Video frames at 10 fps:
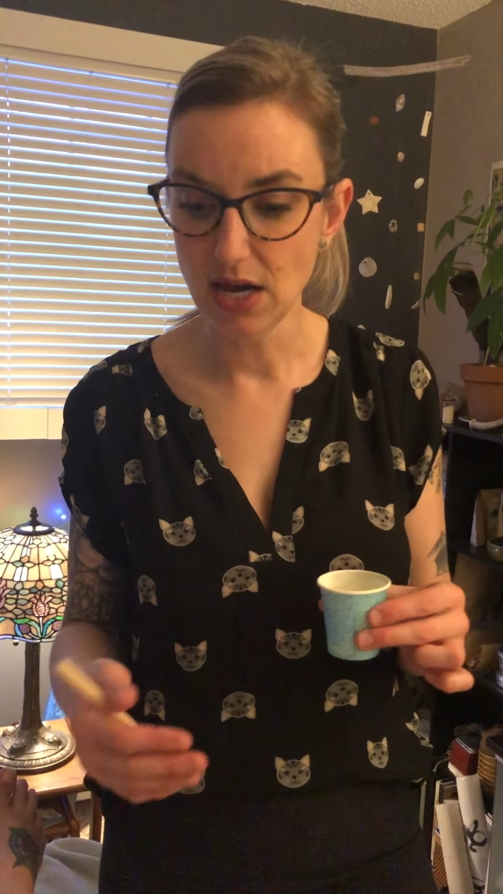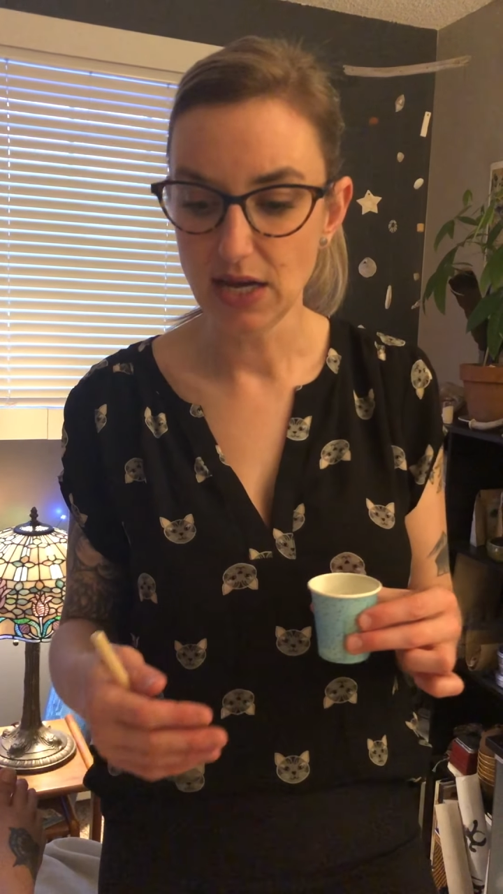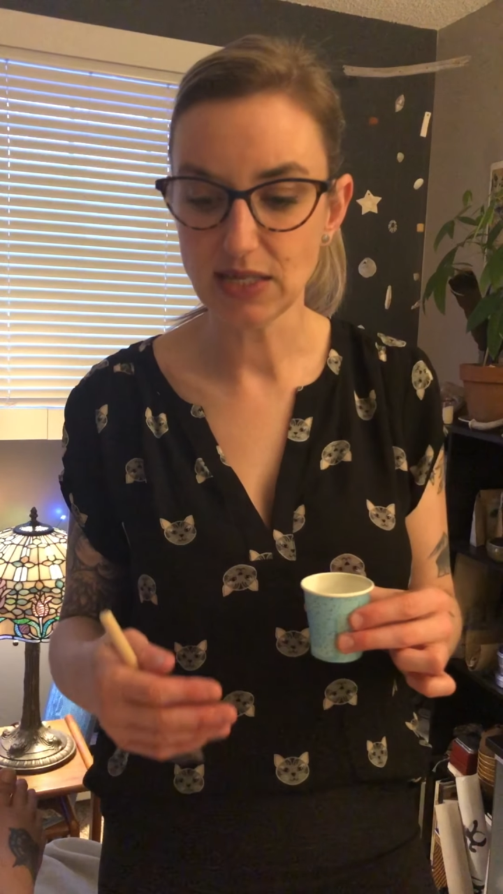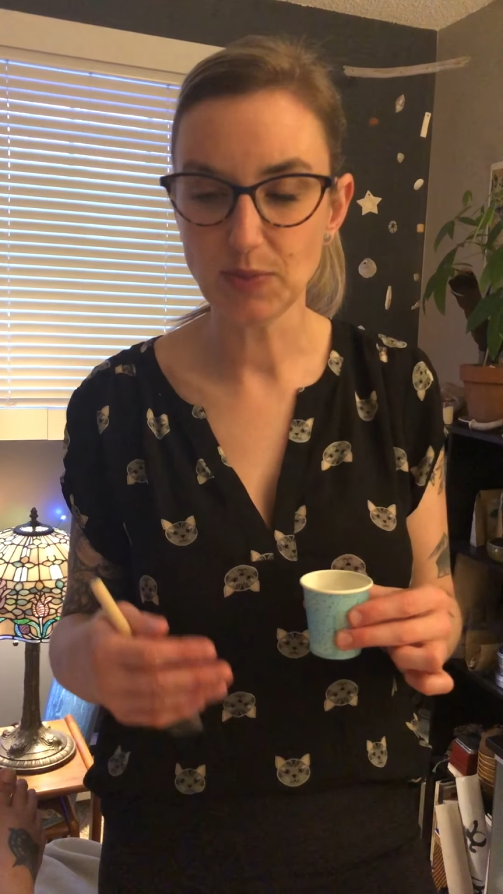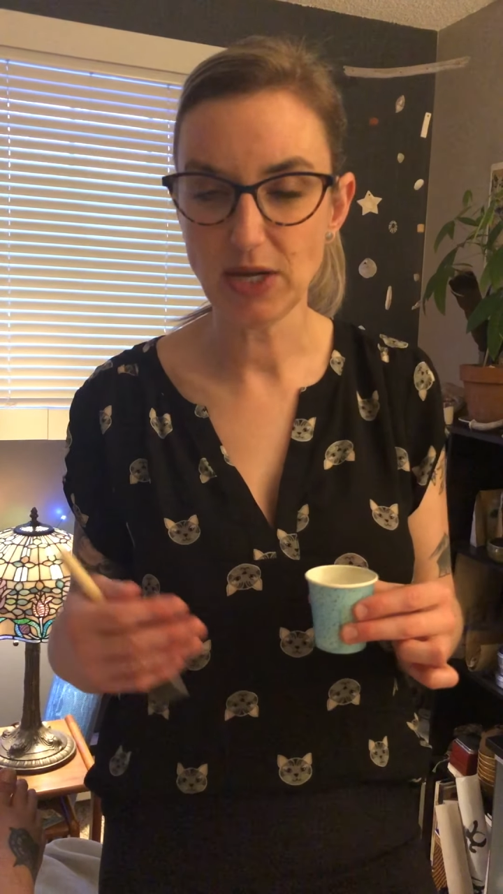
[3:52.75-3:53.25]

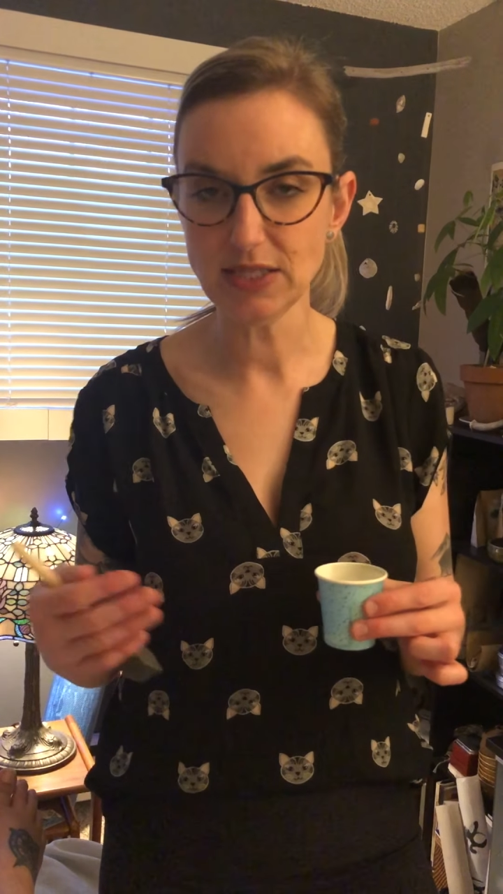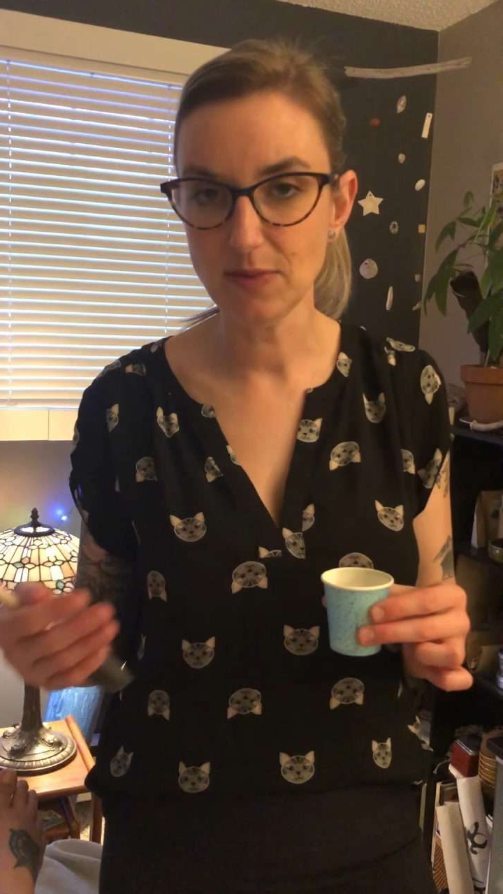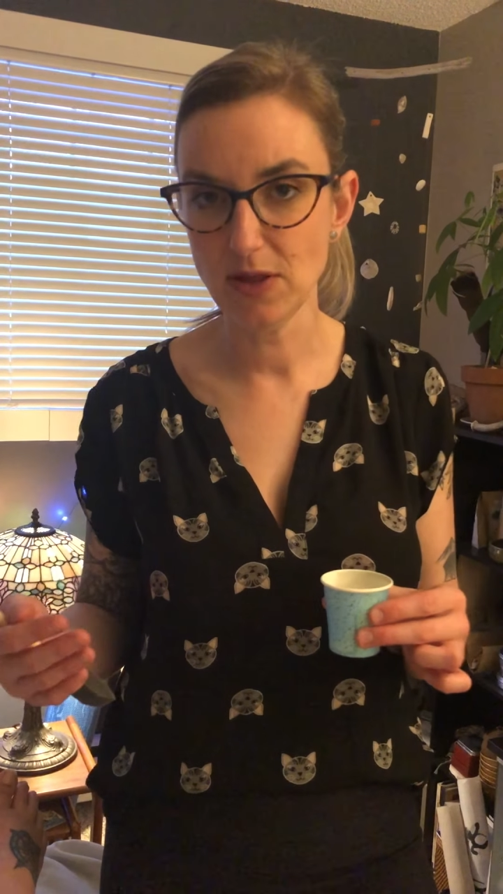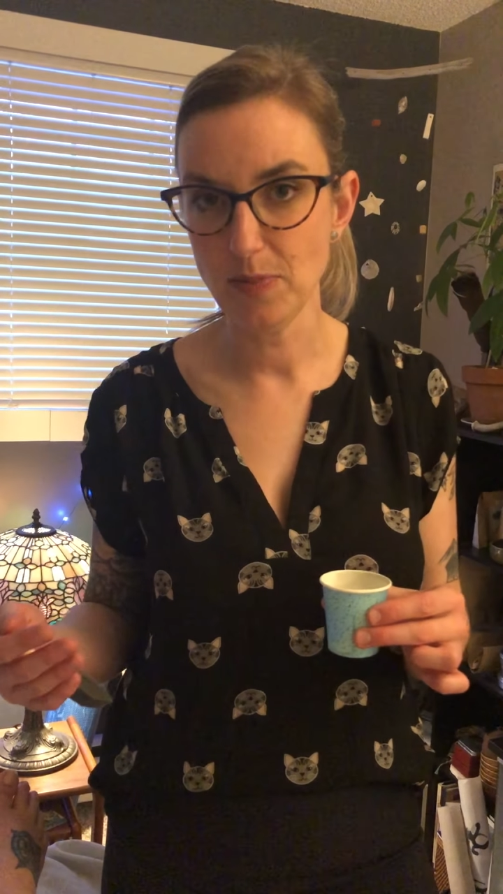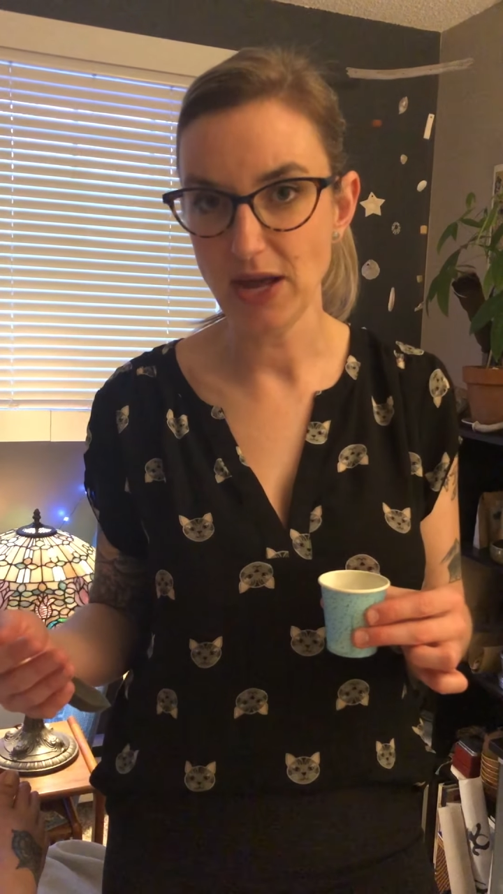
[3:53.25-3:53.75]
Explain some
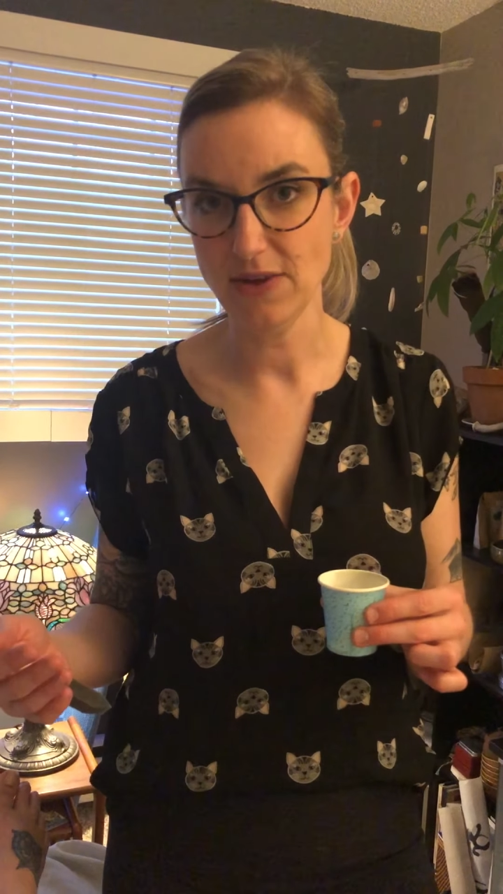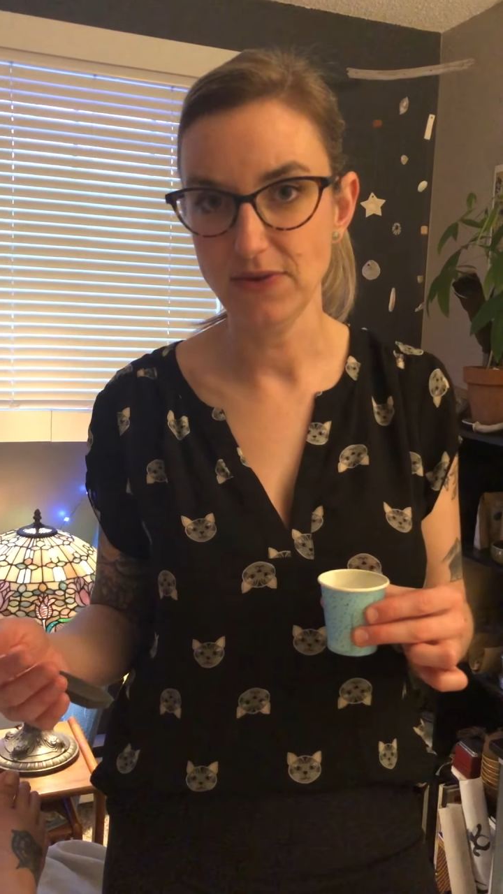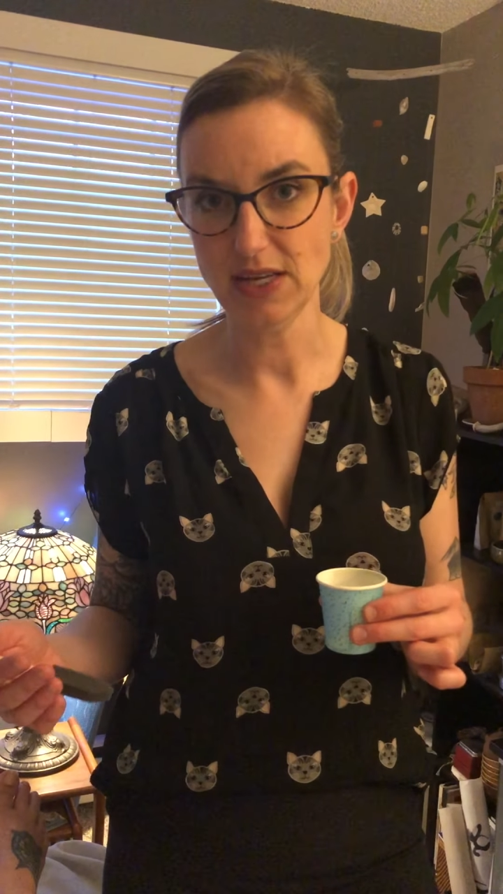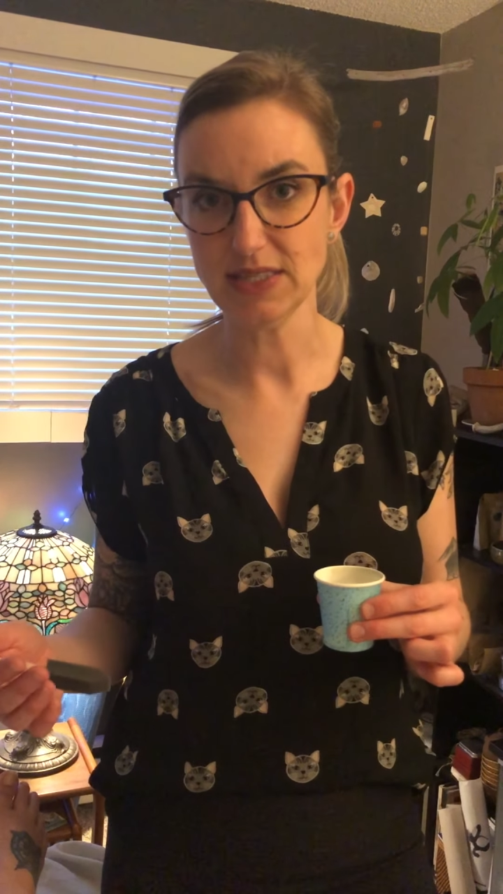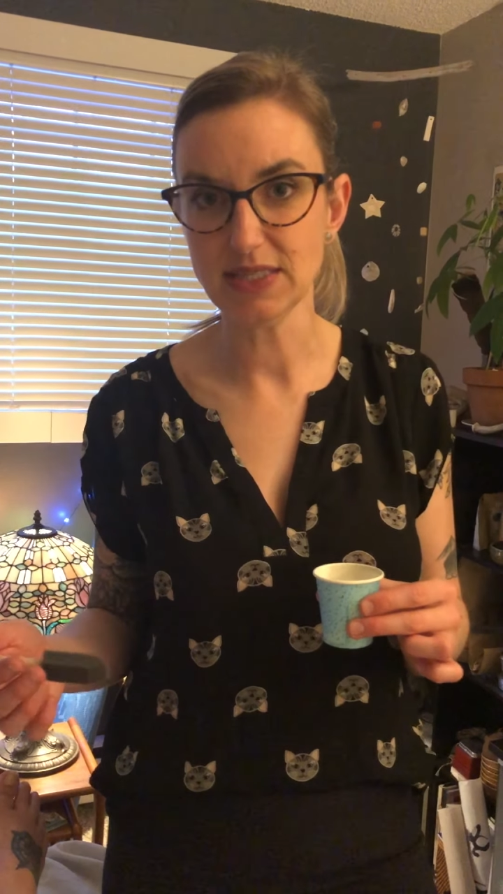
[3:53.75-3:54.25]
of the
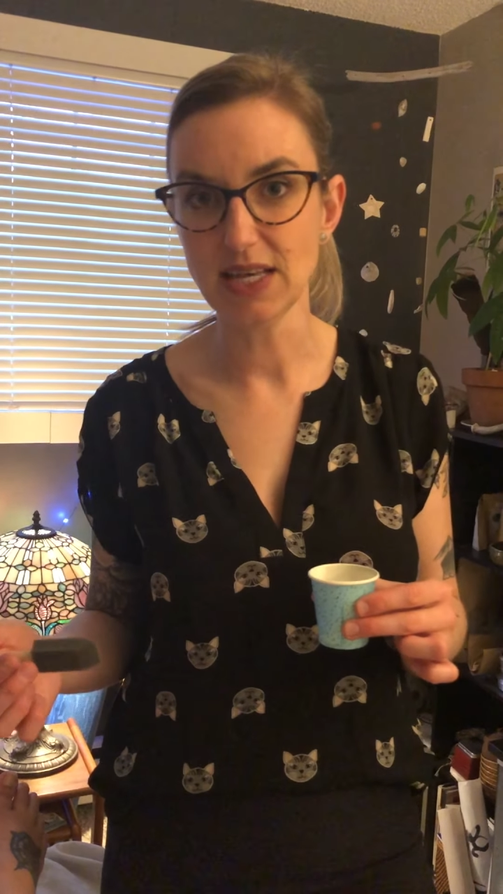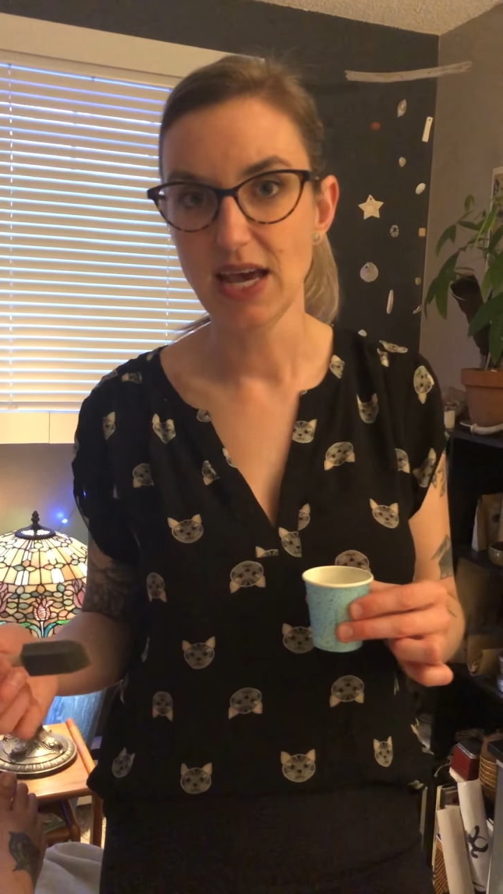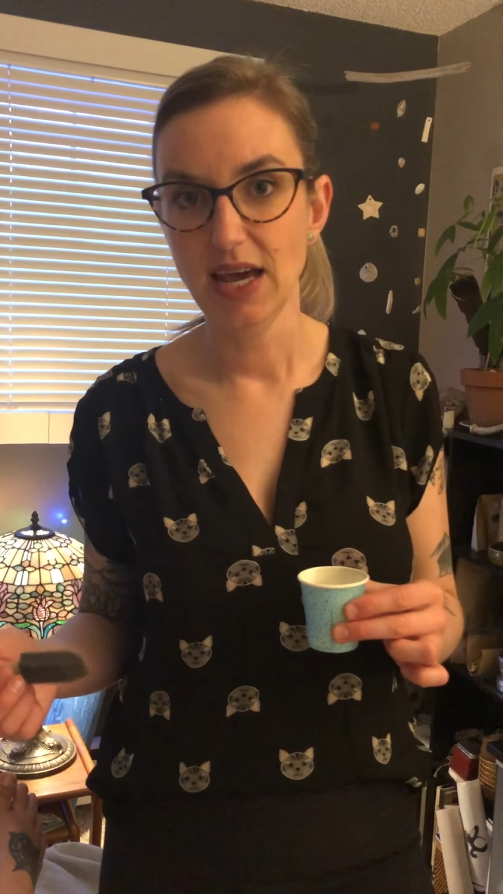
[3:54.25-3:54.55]
benefits.